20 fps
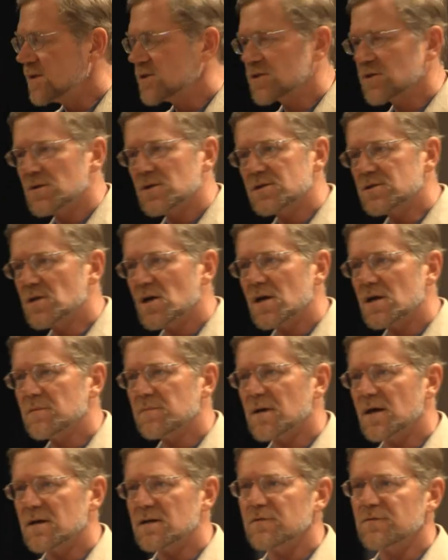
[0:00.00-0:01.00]
And so you talk
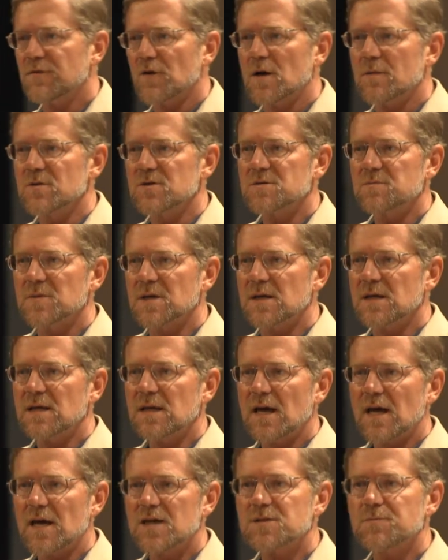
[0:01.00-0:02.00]
about farmers being
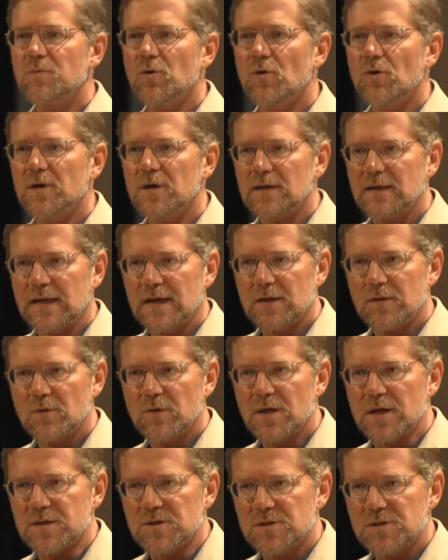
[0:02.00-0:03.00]
cash poor and land
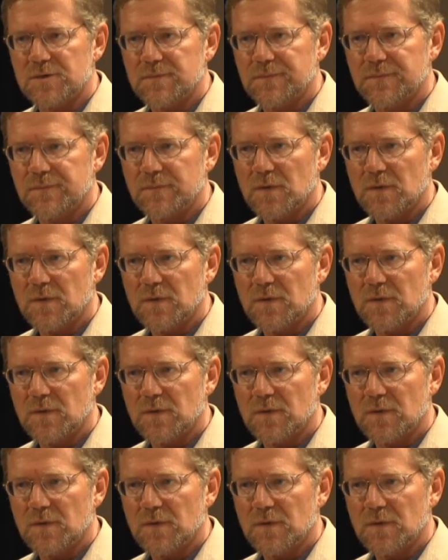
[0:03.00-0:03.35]
rich.